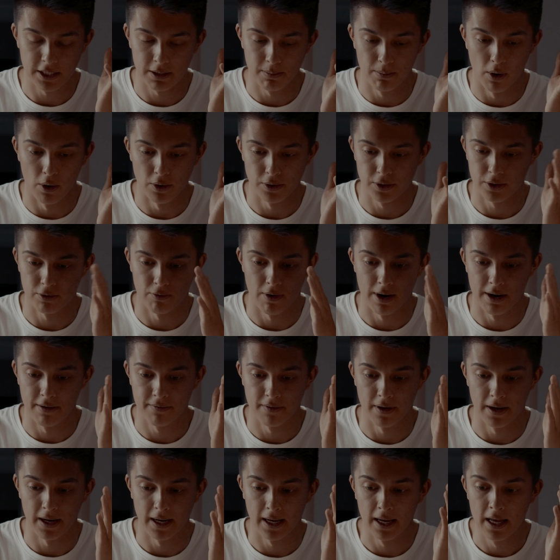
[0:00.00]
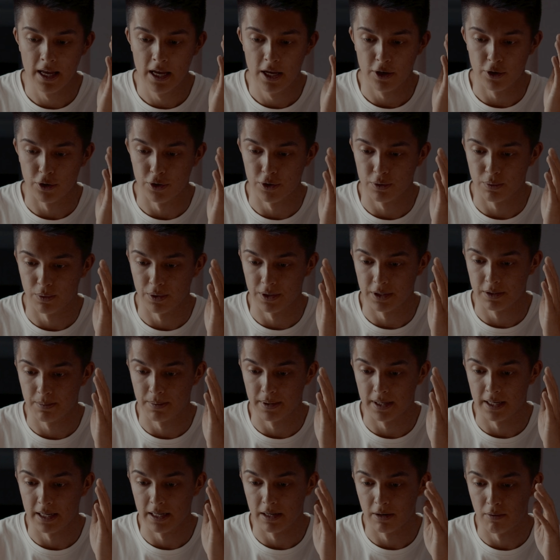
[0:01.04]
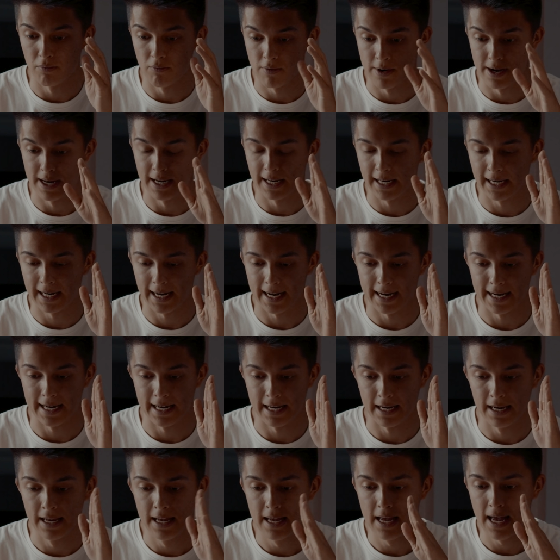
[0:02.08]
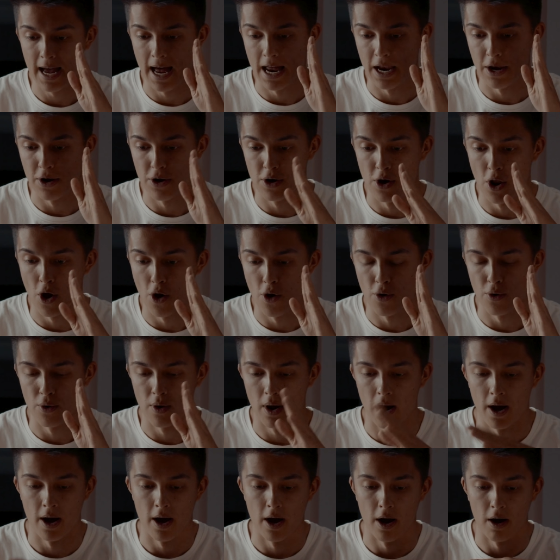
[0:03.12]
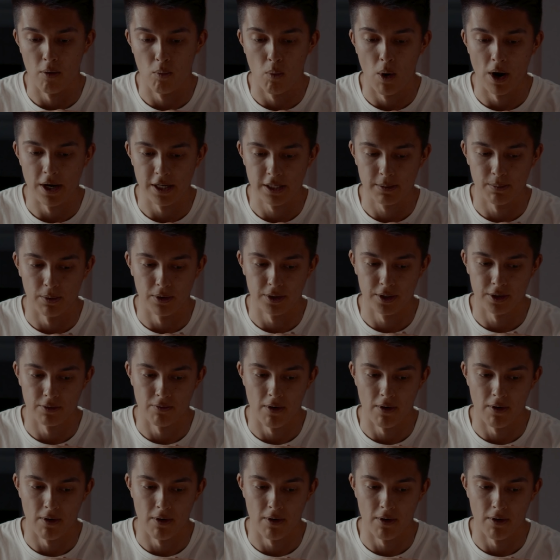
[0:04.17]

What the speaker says: spots or anything. You just want it to be really clean and no white spots